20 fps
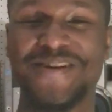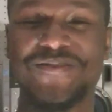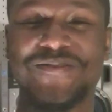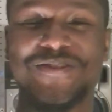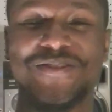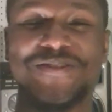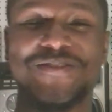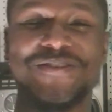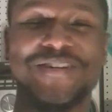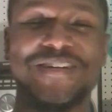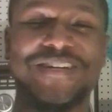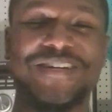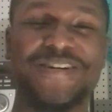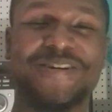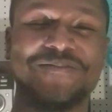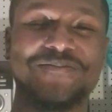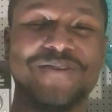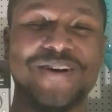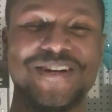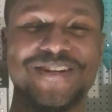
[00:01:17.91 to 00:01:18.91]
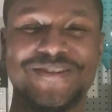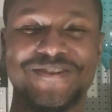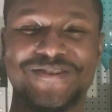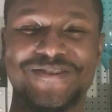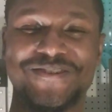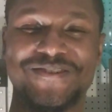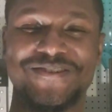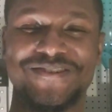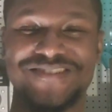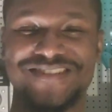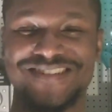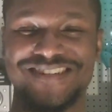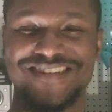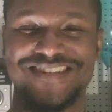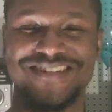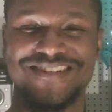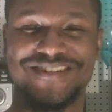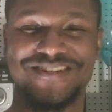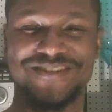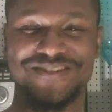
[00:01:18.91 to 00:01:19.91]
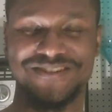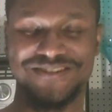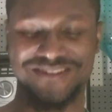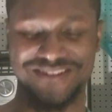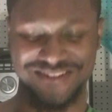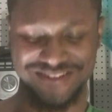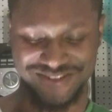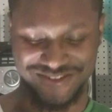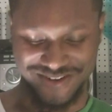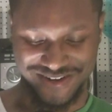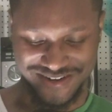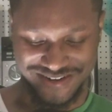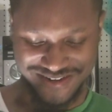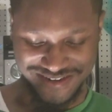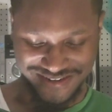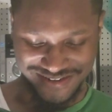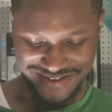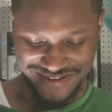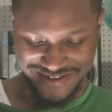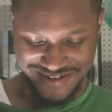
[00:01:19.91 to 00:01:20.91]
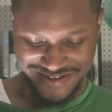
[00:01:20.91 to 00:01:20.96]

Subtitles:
between Apollo Crews and Andrade